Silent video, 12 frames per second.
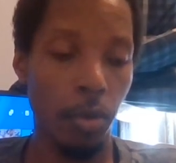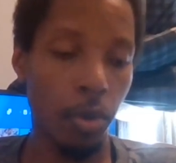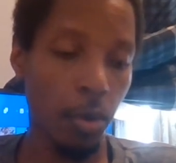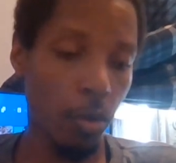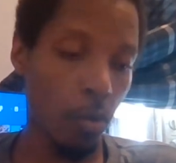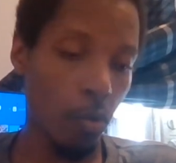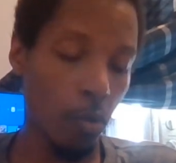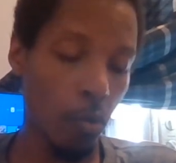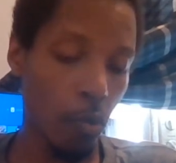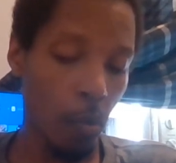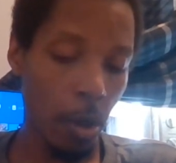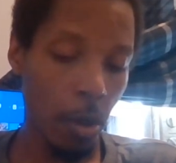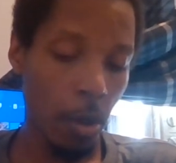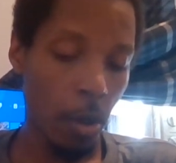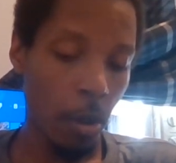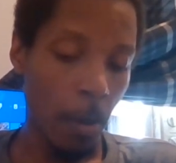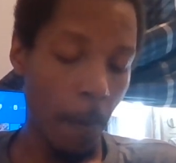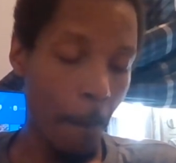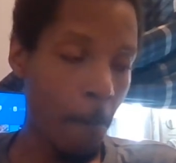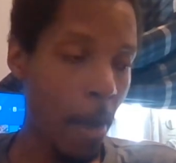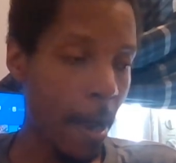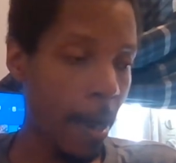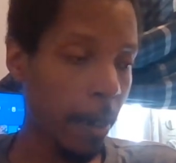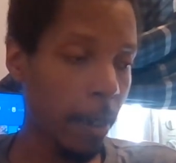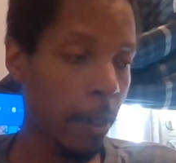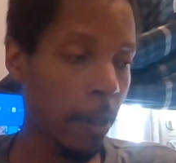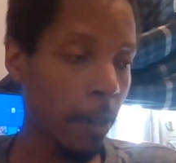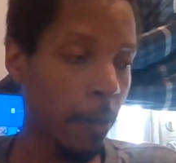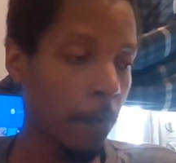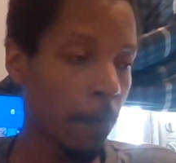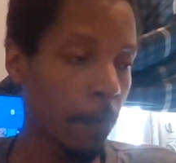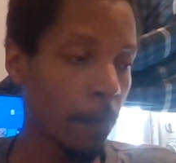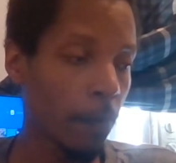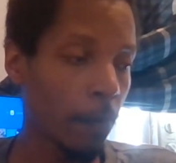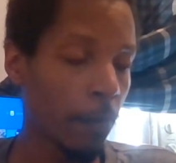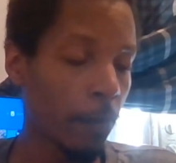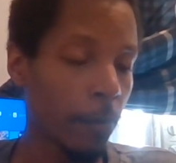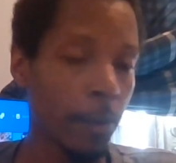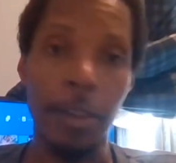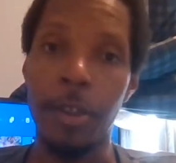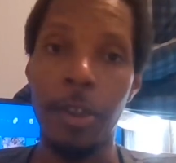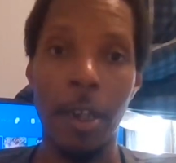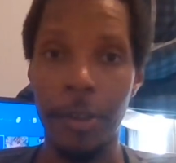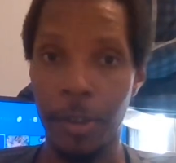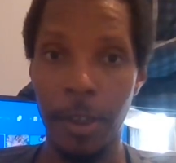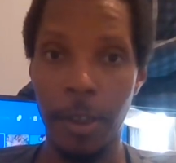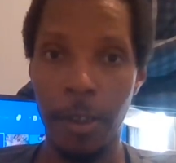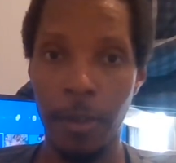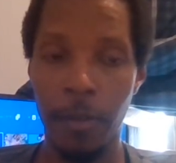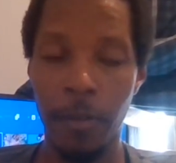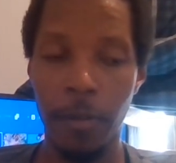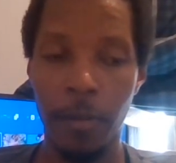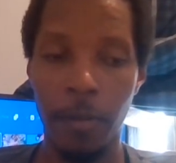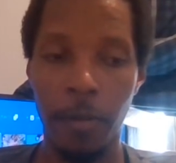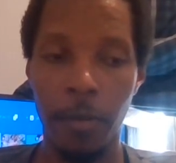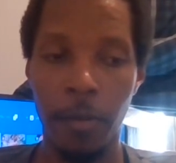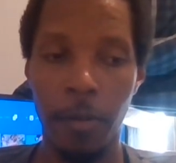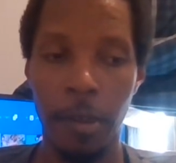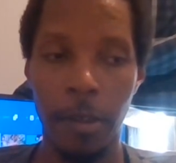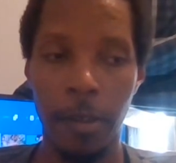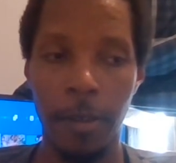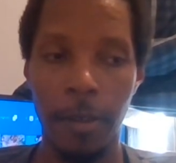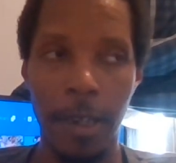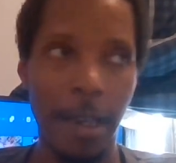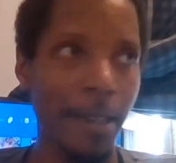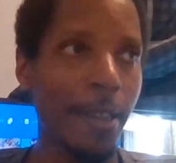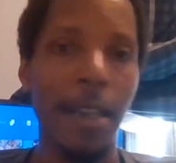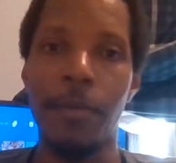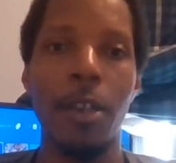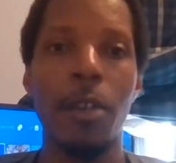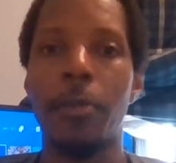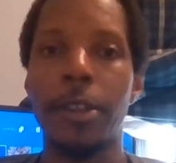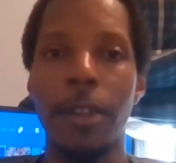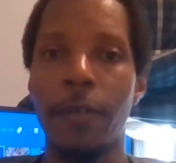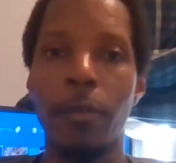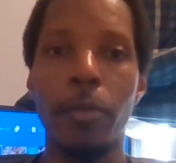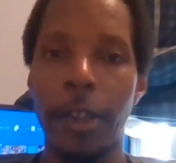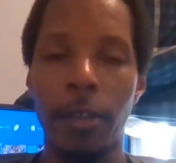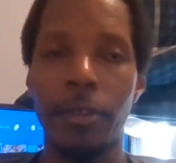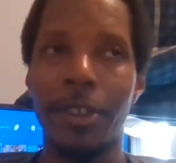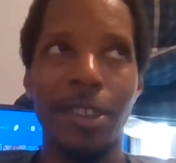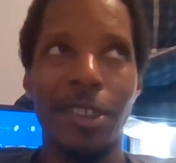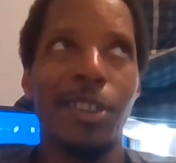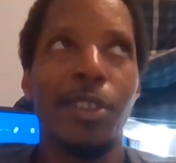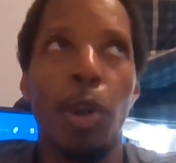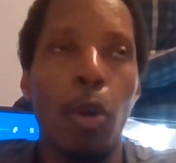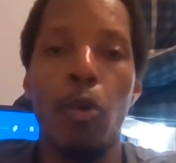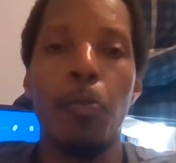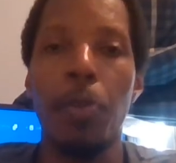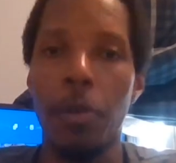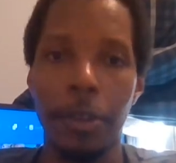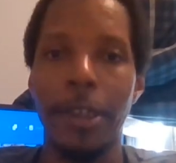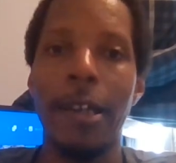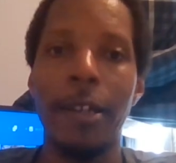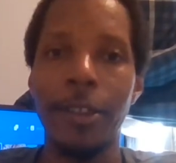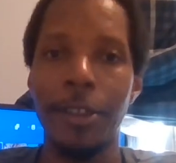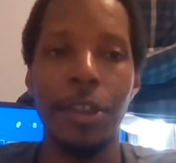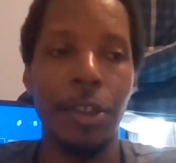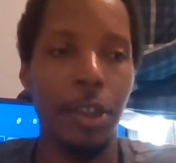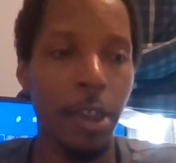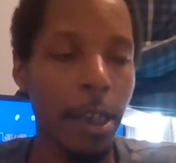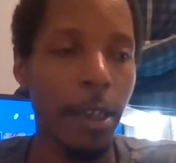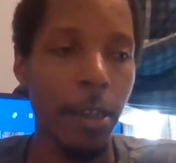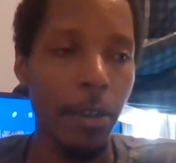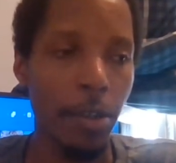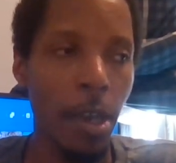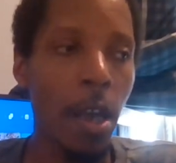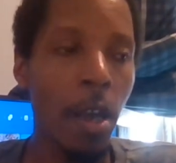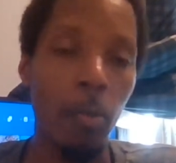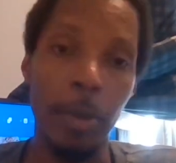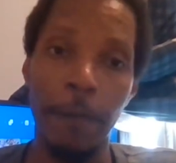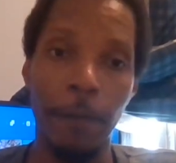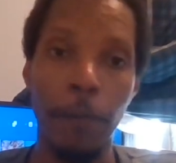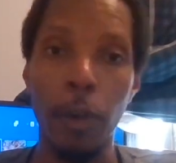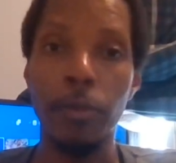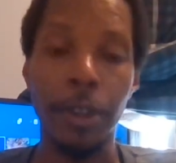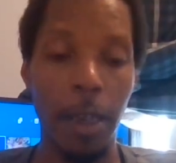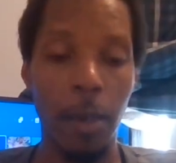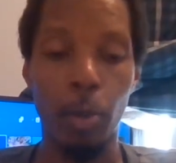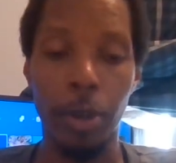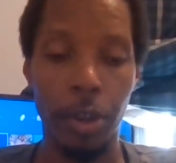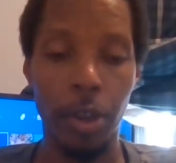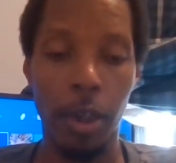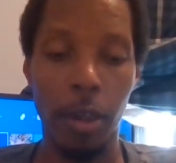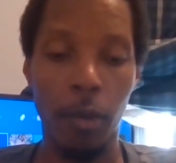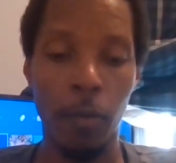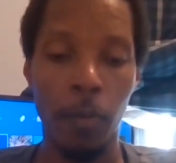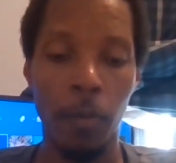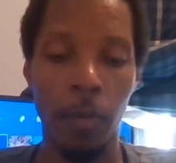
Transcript: to Maggie, to Justin, and damn near almost everyone else. His whole personality just changed. When he first came on the show,